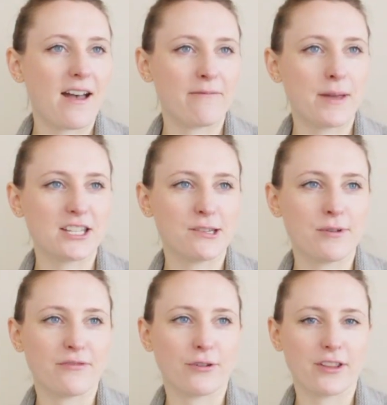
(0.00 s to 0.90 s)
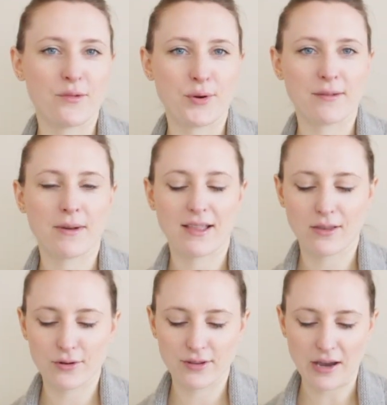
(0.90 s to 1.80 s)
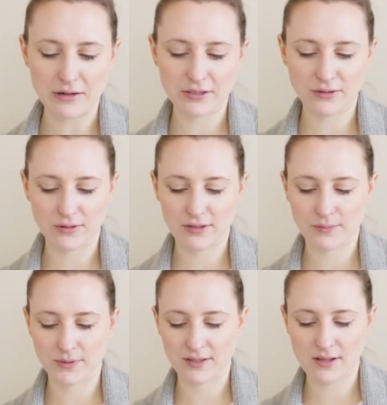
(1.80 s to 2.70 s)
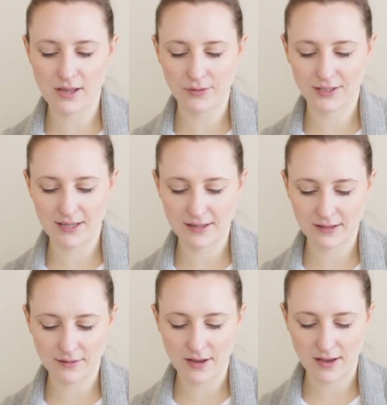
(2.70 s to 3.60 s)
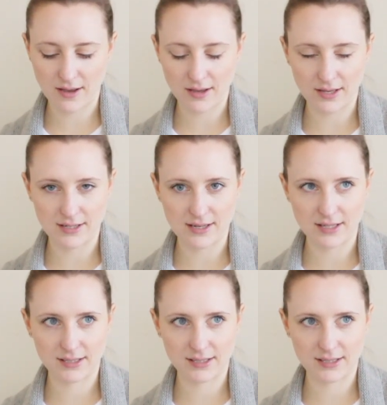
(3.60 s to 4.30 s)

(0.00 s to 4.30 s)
I've mentioned before that one of my local yarn stores was closing in